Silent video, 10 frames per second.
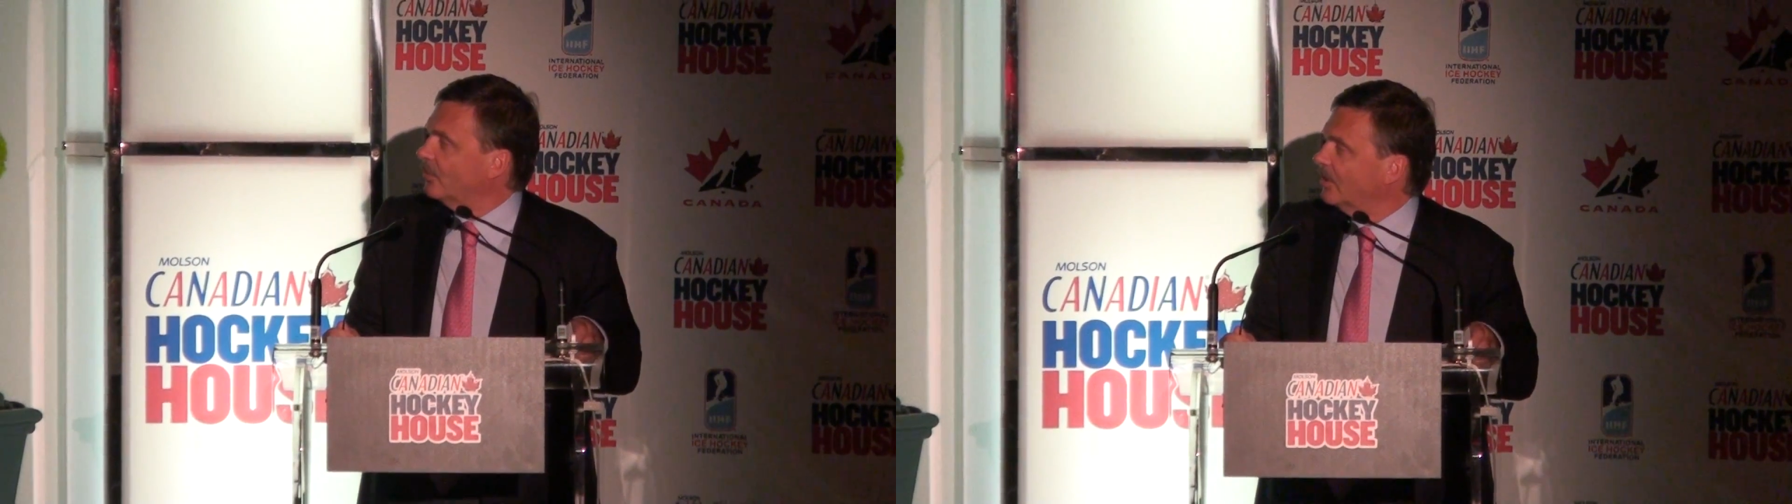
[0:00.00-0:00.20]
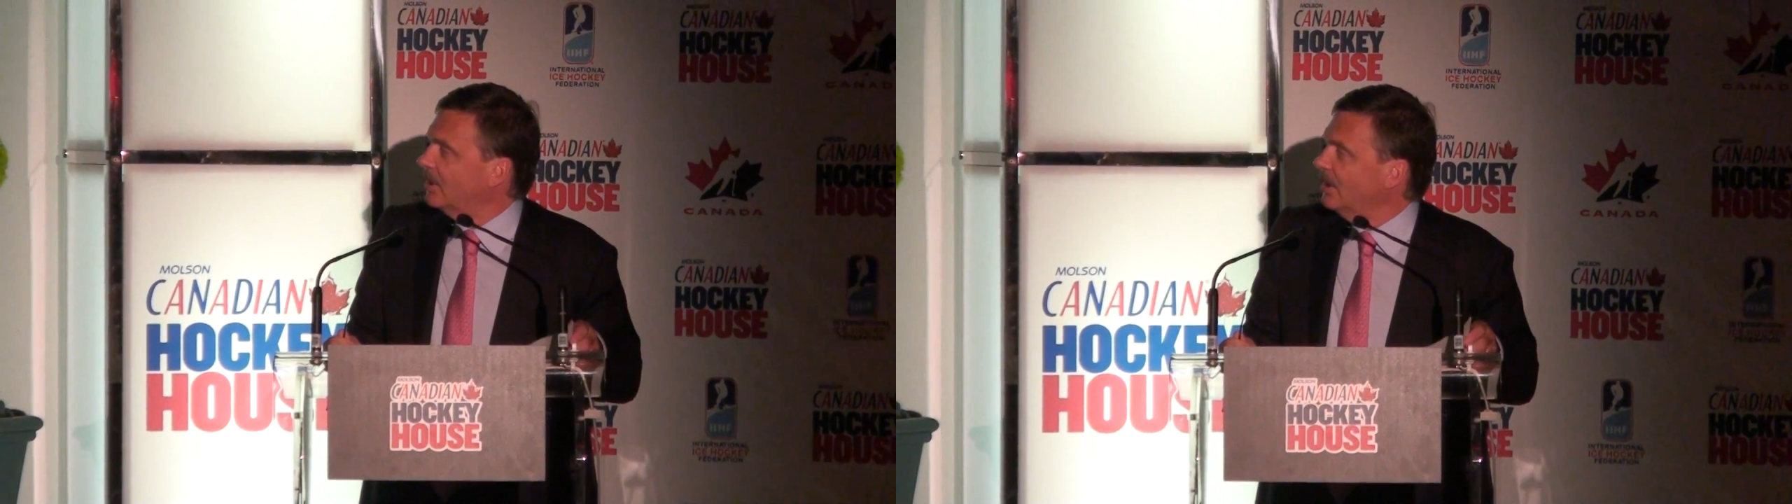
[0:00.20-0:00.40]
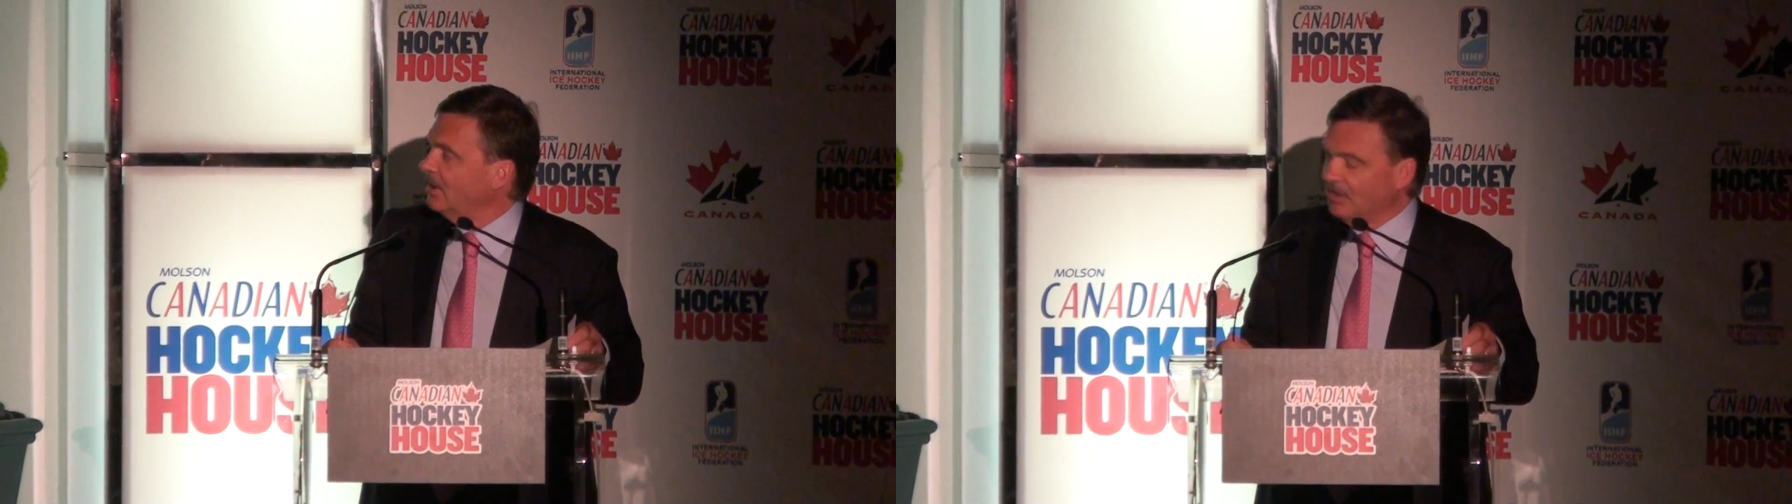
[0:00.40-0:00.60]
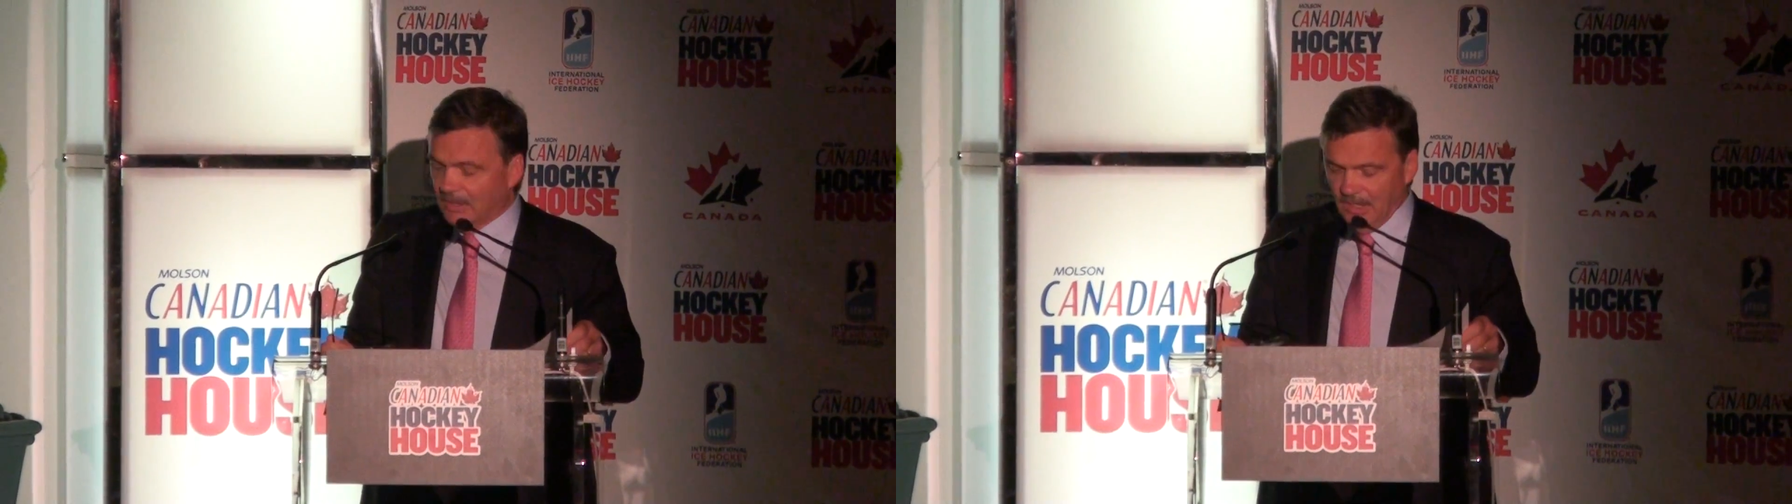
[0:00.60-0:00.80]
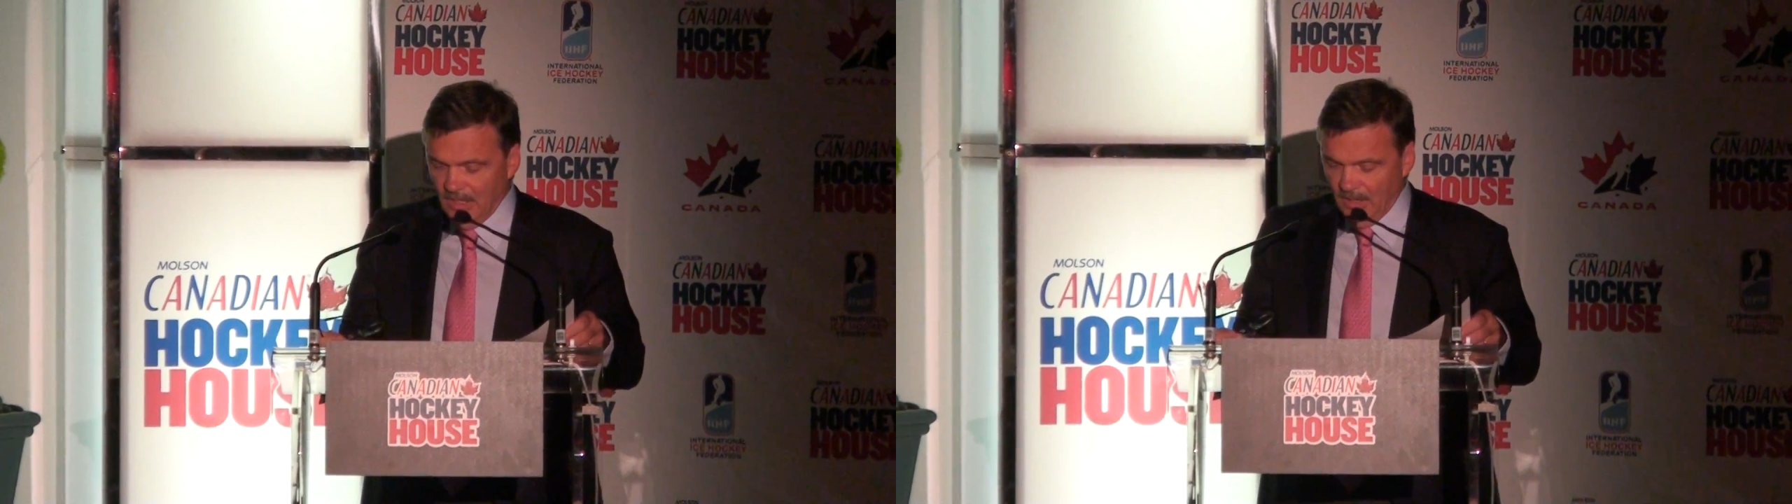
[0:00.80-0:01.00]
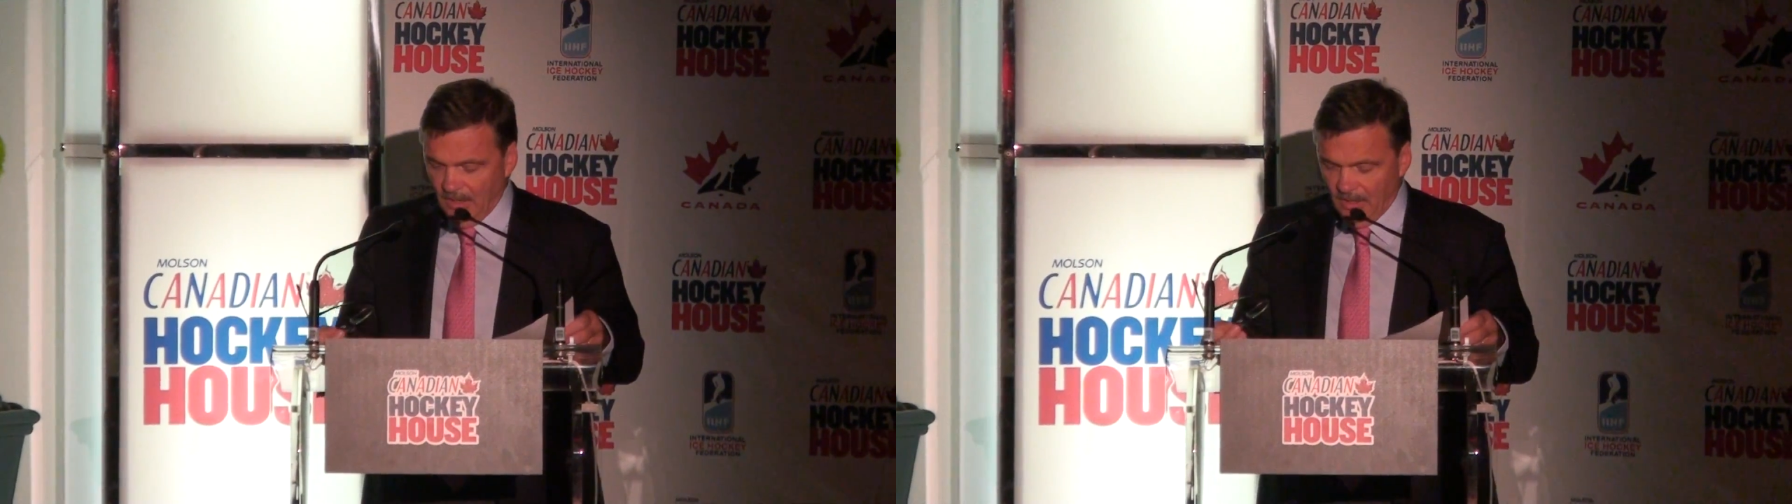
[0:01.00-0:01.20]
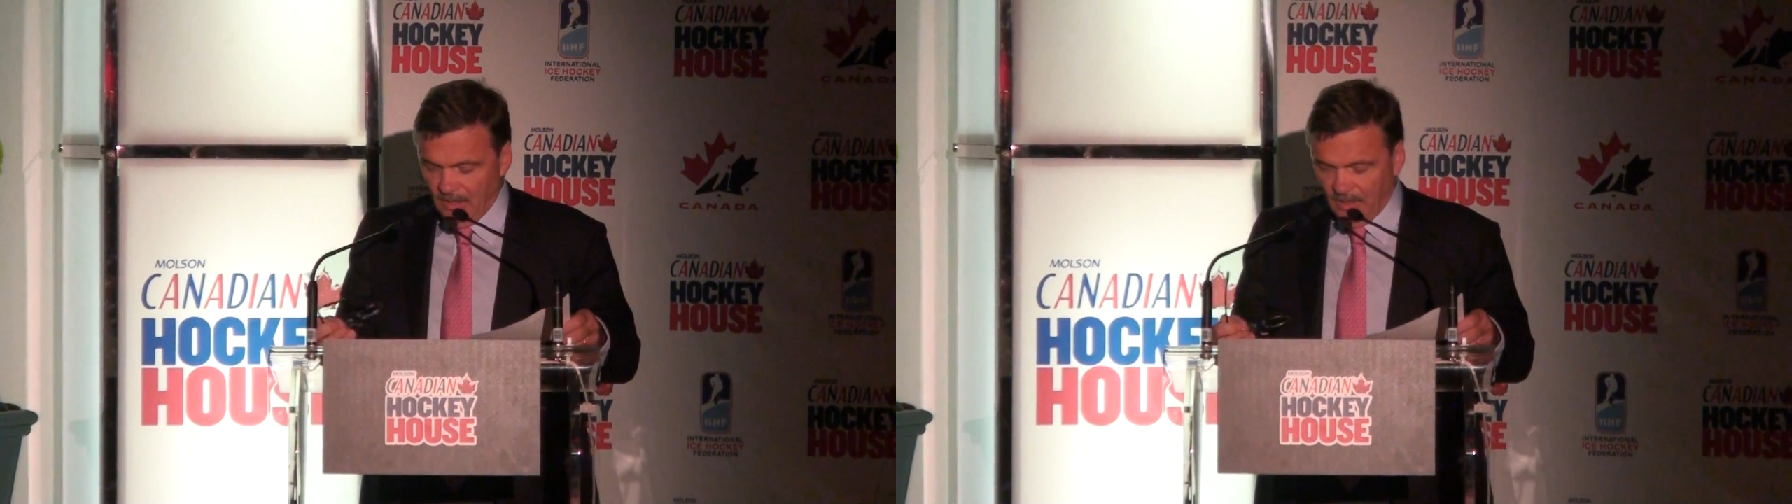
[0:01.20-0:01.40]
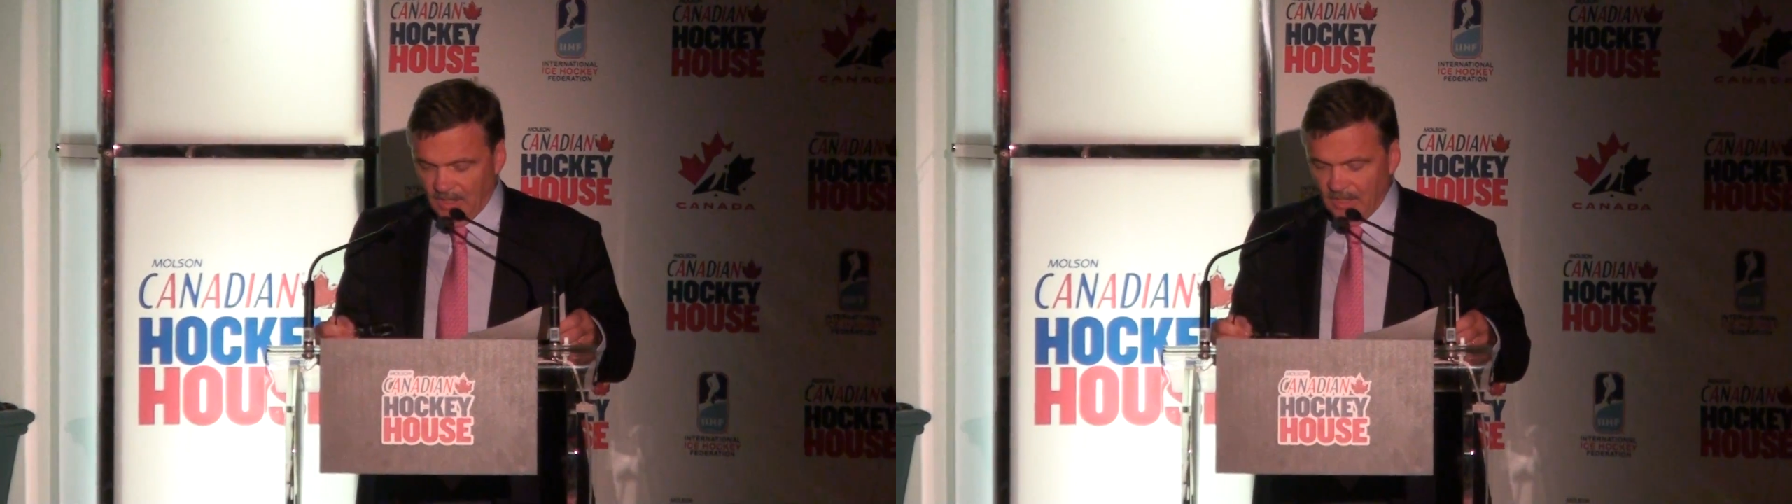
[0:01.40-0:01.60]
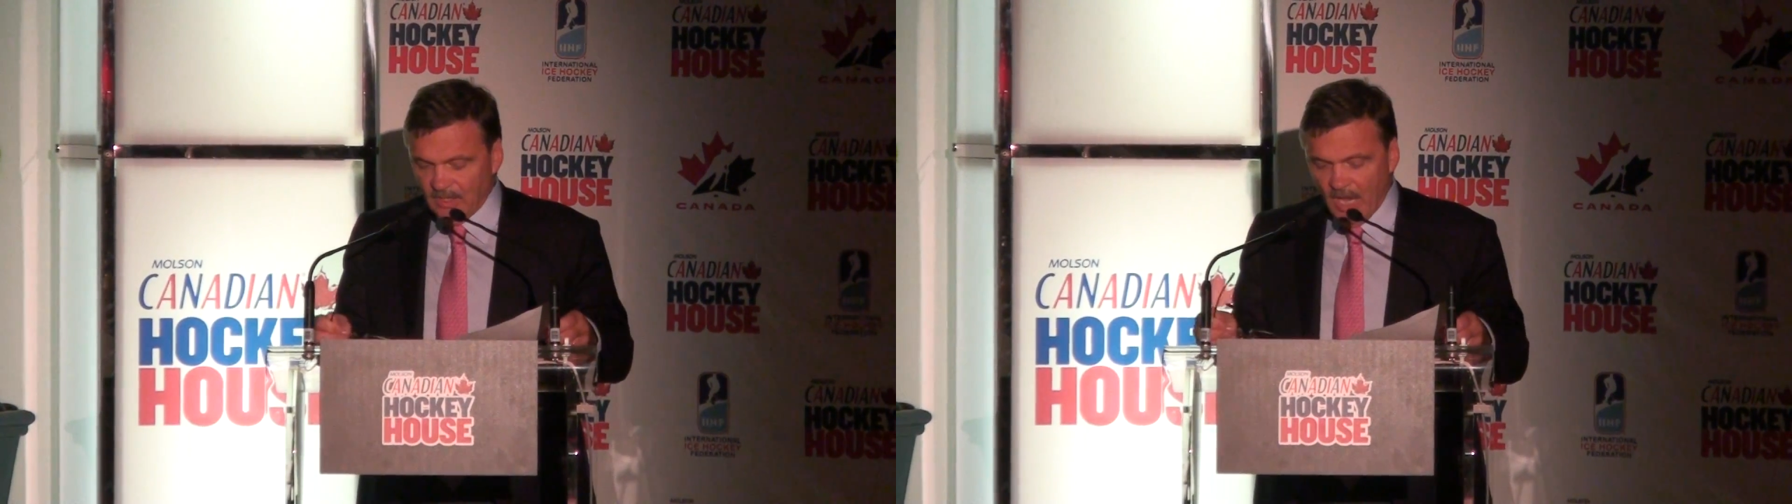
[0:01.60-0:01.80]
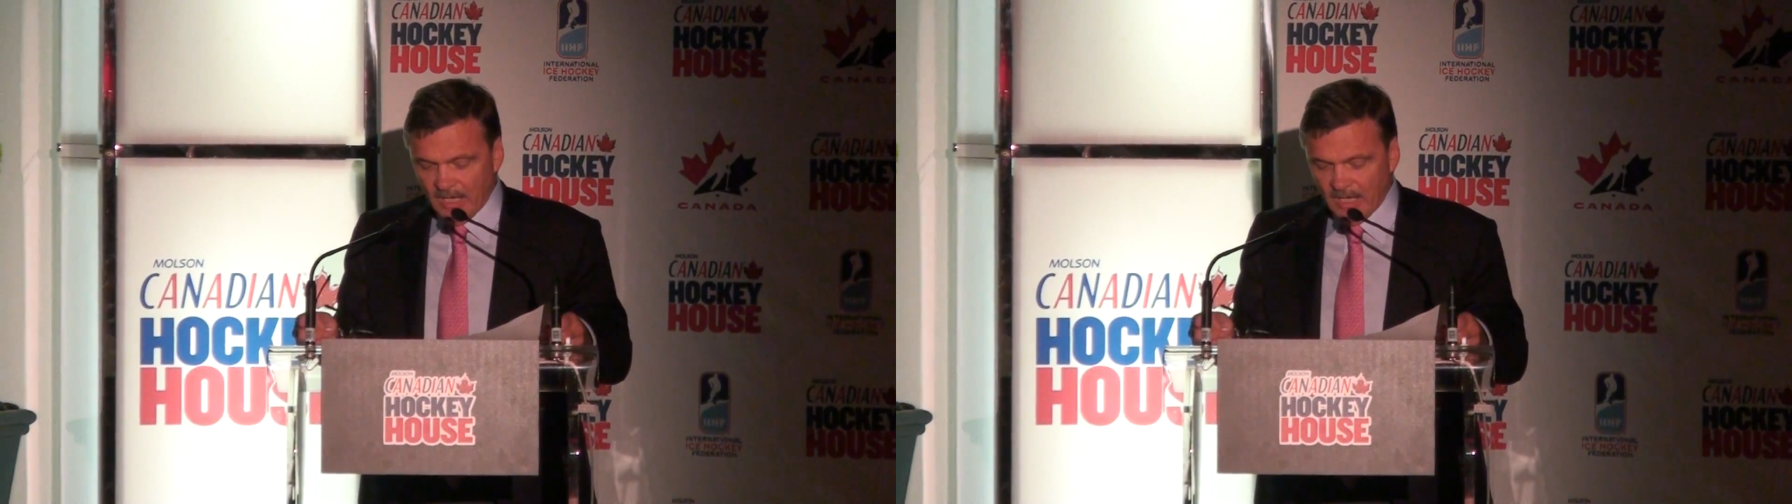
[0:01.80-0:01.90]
the Canadian